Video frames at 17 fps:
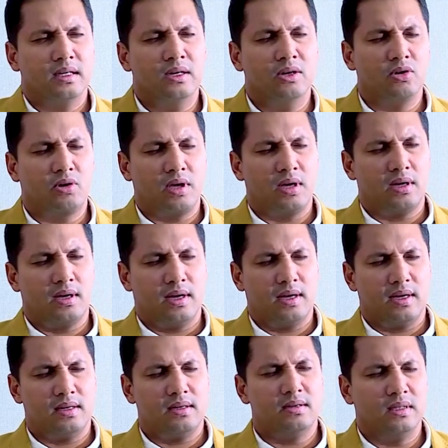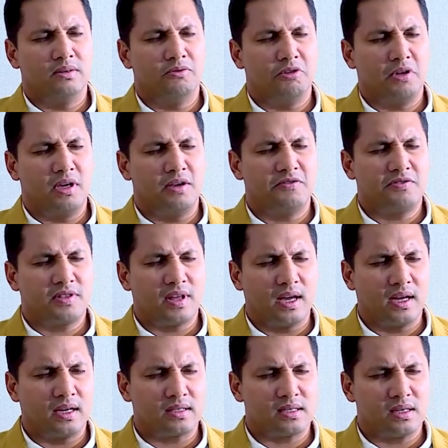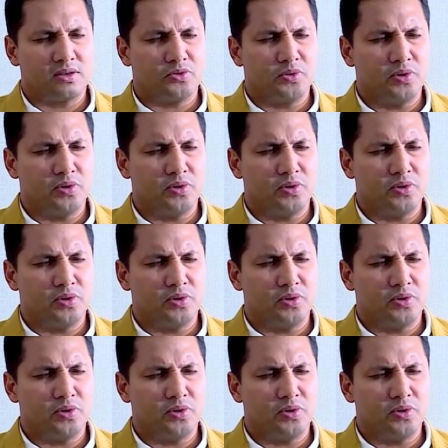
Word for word: and looking ahead, and we give thanks as